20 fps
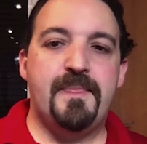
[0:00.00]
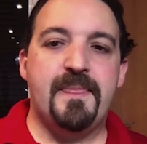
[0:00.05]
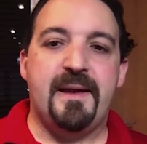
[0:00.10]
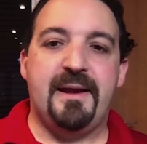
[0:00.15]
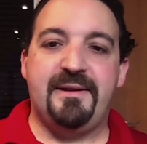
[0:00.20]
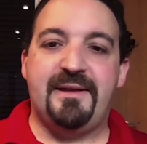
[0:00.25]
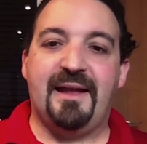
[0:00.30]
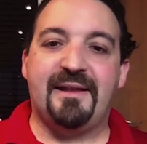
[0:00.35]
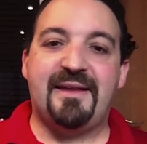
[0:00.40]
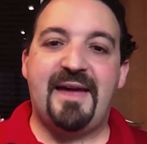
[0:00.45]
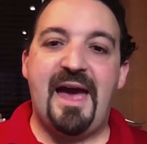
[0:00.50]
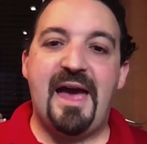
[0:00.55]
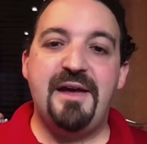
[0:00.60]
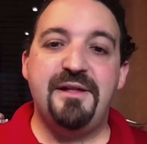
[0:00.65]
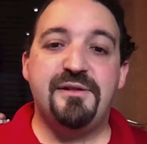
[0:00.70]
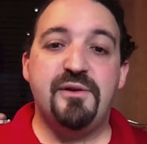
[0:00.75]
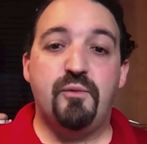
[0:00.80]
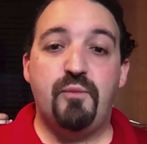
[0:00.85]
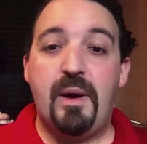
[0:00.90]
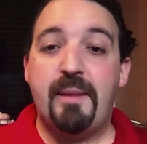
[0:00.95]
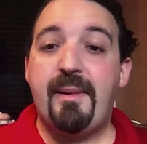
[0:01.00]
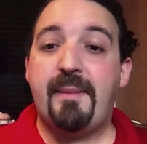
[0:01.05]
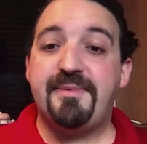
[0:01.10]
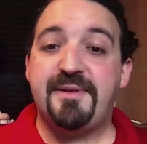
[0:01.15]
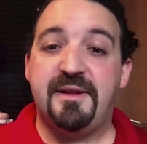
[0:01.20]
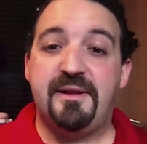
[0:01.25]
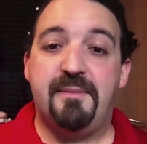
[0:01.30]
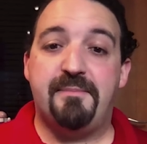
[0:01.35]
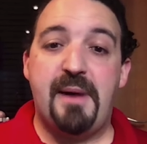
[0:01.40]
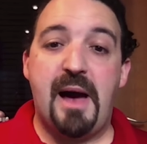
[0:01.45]
In that case, web apps
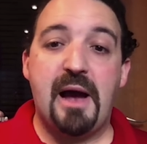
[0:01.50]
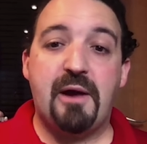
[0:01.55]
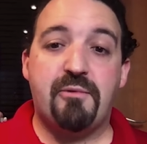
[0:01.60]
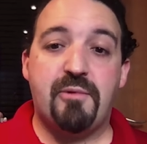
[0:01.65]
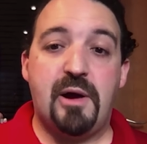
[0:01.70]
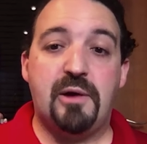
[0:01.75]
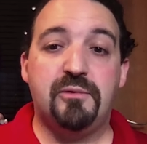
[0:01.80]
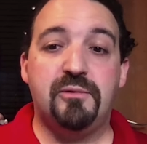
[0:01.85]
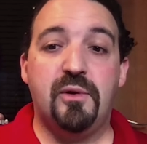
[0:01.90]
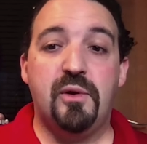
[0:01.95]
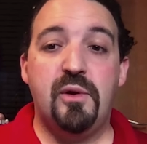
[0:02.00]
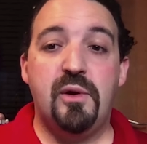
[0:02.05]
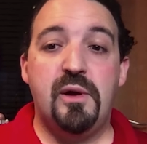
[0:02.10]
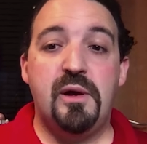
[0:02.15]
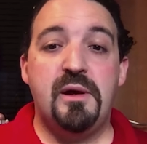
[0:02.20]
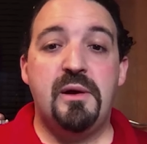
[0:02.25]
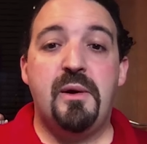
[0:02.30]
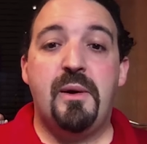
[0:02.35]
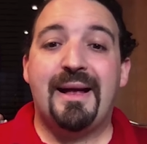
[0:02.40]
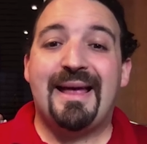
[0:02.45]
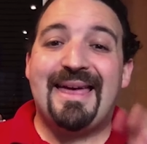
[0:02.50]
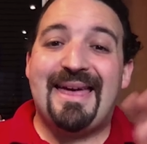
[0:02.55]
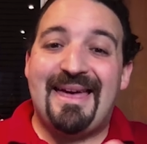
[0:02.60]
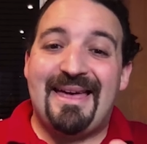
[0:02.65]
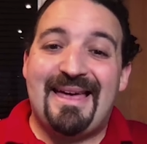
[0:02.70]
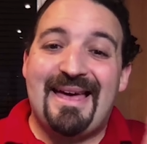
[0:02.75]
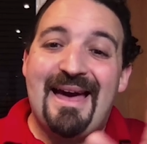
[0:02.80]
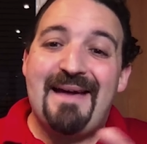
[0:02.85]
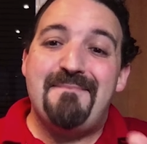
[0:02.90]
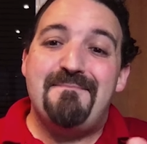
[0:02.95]
in the background
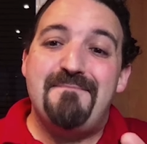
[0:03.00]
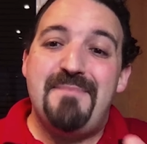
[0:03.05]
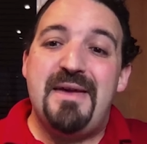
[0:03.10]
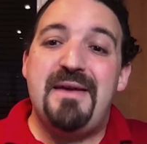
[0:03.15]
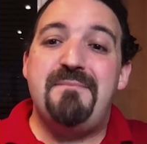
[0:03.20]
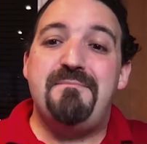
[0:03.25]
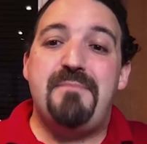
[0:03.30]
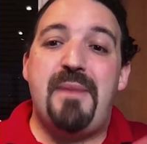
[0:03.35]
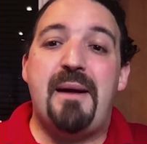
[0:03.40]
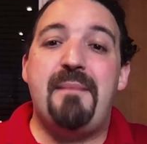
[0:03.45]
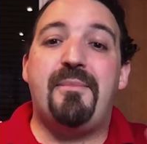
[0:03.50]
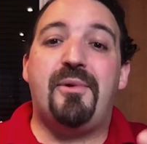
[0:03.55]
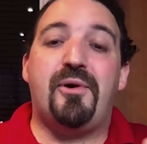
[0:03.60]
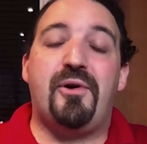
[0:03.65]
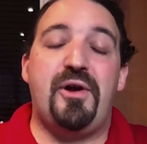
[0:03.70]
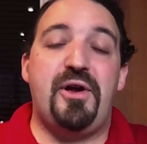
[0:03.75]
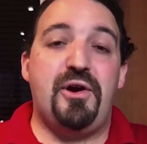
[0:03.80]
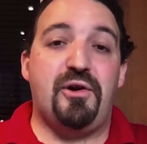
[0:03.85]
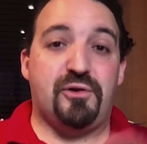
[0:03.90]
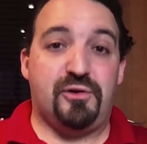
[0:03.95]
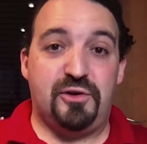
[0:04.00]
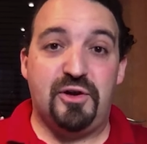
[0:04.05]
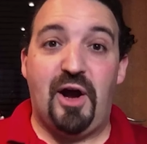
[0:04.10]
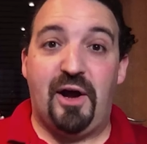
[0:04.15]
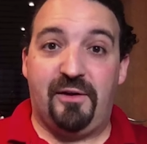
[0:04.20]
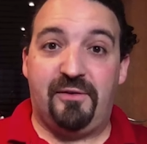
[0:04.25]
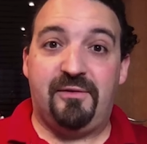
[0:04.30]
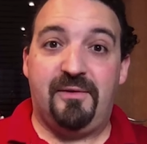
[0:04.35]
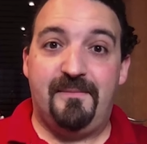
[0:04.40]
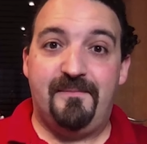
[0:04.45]
can be memory or
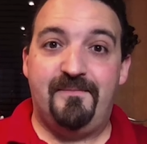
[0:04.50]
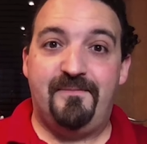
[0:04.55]
not.